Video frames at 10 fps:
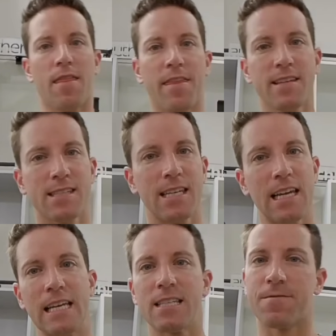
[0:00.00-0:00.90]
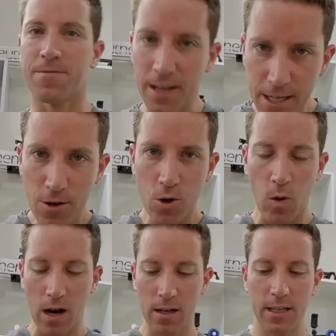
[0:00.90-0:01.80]
This is video
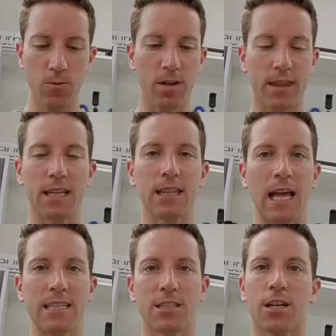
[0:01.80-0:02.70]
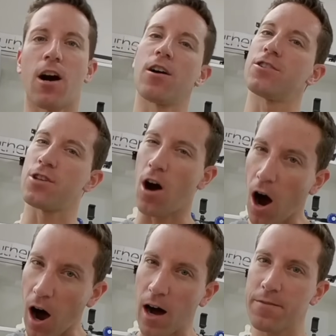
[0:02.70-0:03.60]
quality with the lens guards
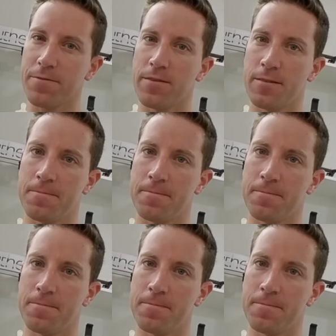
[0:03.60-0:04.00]
off.